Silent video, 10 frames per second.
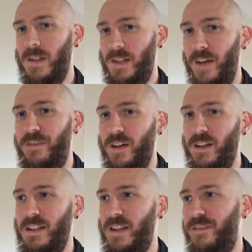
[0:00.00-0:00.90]

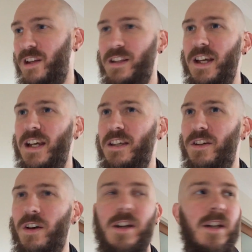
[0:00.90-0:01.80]
Definitely. Yeah, you
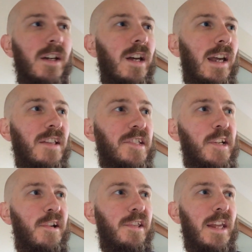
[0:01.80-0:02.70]
got to
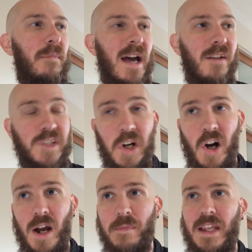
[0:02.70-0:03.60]
considering the amount of
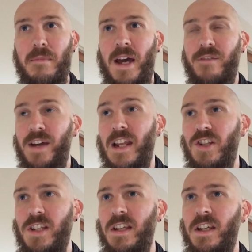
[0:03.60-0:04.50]
time and the amount of
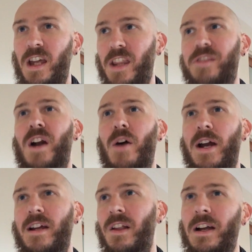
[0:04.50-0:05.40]
energy that you're going to throw
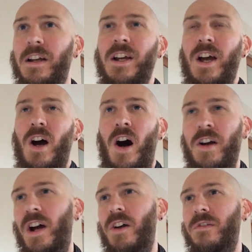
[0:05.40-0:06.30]
at it. Like, I
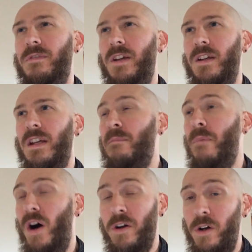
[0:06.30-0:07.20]
know in
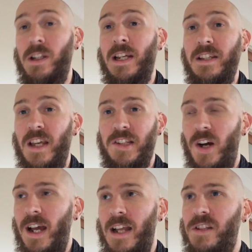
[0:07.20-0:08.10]
my earlier years,
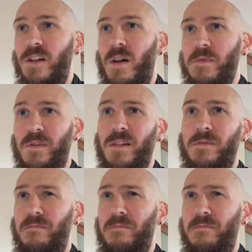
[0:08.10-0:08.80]
I had times where